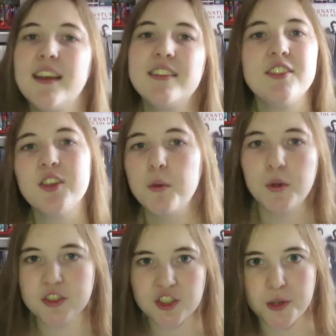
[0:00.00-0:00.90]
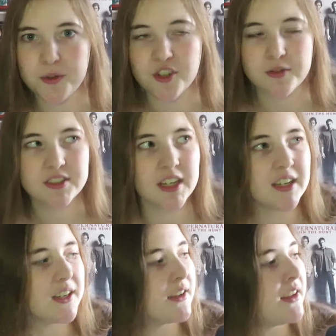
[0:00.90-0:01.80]
as you know all dystopian novels
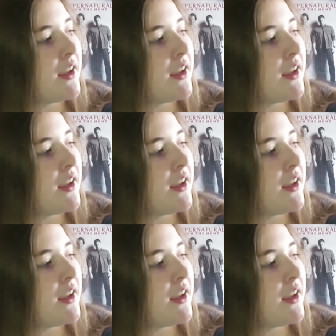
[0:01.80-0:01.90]
are.